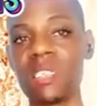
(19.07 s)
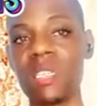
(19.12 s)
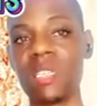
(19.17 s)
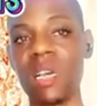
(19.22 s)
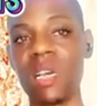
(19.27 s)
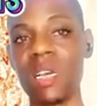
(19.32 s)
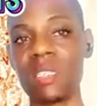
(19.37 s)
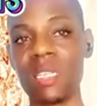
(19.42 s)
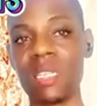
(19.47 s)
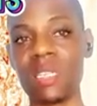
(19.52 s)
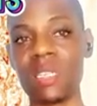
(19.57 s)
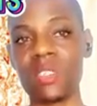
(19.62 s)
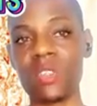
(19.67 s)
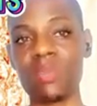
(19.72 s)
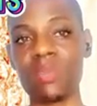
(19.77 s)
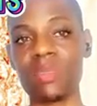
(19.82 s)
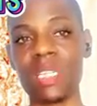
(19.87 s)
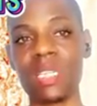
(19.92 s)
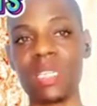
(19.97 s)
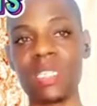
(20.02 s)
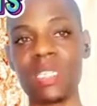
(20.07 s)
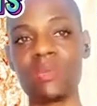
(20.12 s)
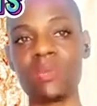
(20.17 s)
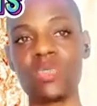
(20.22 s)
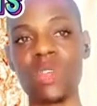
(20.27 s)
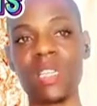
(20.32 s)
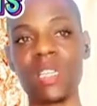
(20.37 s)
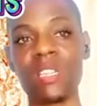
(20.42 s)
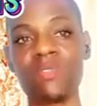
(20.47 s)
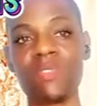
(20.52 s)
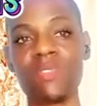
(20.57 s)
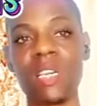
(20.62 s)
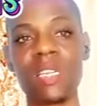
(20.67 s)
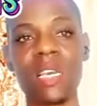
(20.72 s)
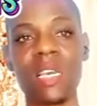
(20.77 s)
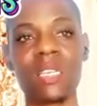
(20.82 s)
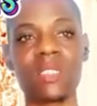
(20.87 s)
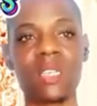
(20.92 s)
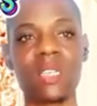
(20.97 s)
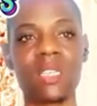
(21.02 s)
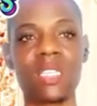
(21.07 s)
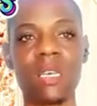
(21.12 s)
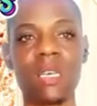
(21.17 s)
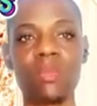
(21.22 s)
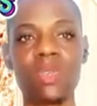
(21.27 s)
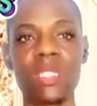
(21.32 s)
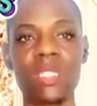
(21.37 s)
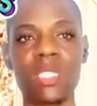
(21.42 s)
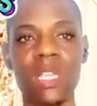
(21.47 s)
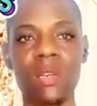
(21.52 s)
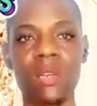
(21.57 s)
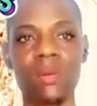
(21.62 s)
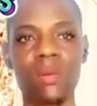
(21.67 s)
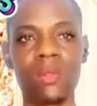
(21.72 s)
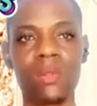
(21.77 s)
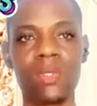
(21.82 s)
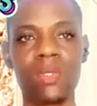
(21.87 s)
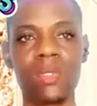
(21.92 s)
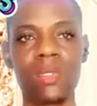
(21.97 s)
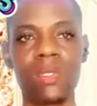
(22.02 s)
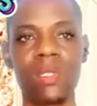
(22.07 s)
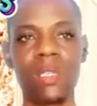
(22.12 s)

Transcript: in our heart and sometimes seem to have defined answers have been tackled.